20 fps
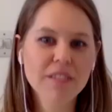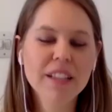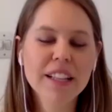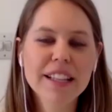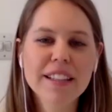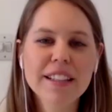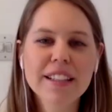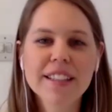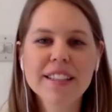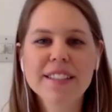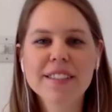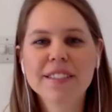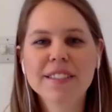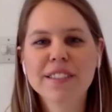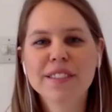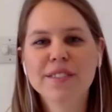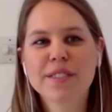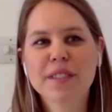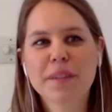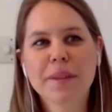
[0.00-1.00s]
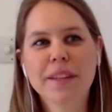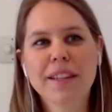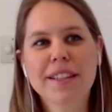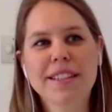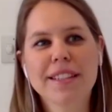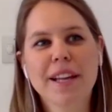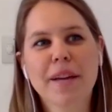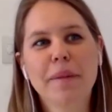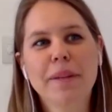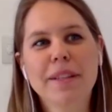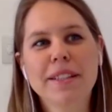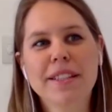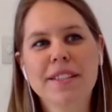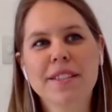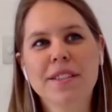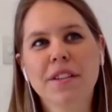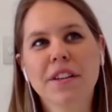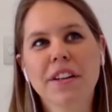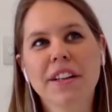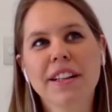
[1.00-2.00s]
Well, I think sort of something that's happened
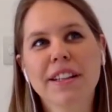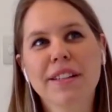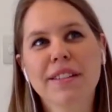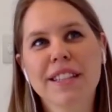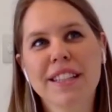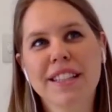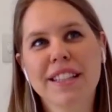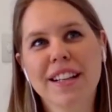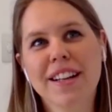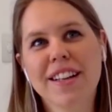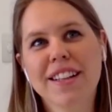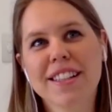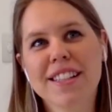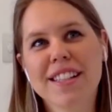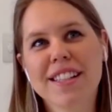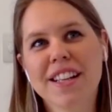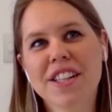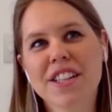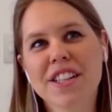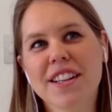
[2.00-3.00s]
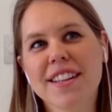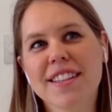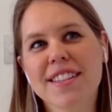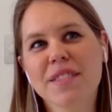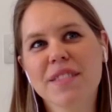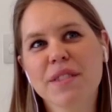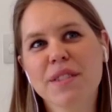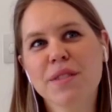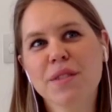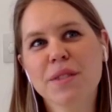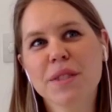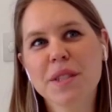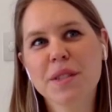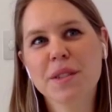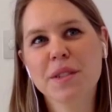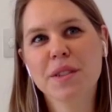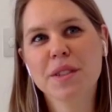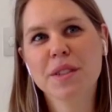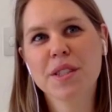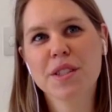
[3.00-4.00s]
historically within architecture is that we've
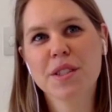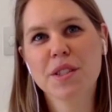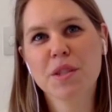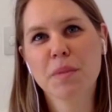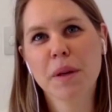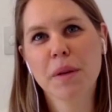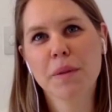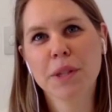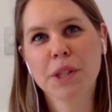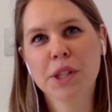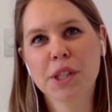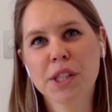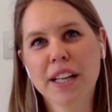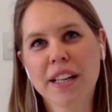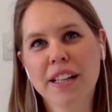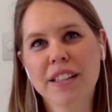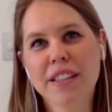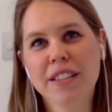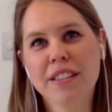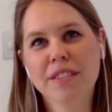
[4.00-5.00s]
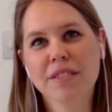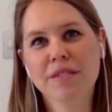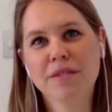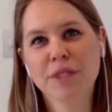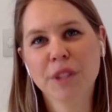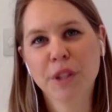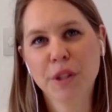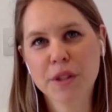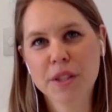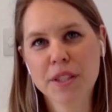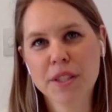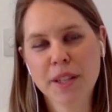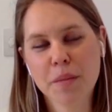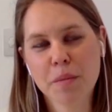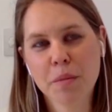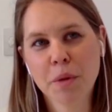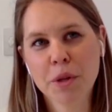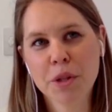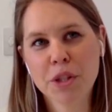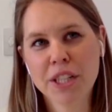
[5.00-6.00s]
always looked to publish our you know
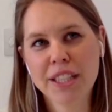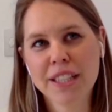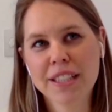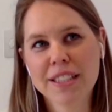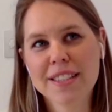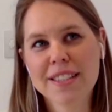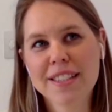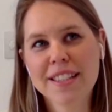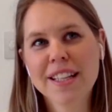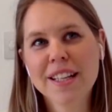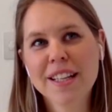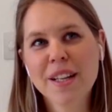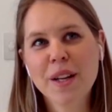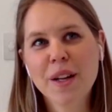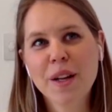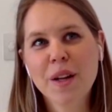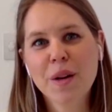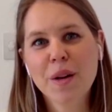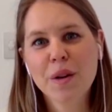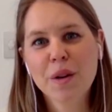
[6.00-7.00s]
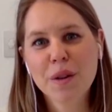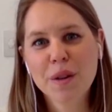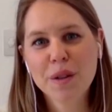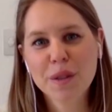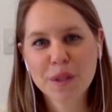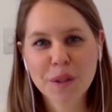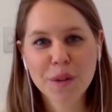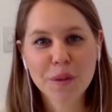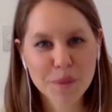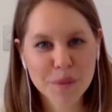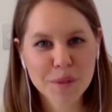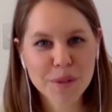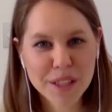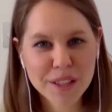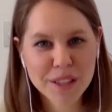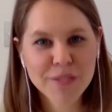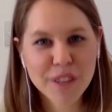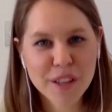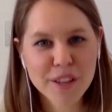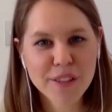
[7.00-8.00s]
design projects you know,
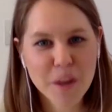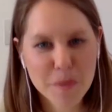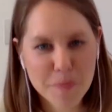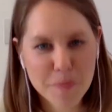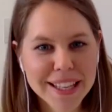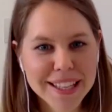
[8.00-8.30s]
in front of our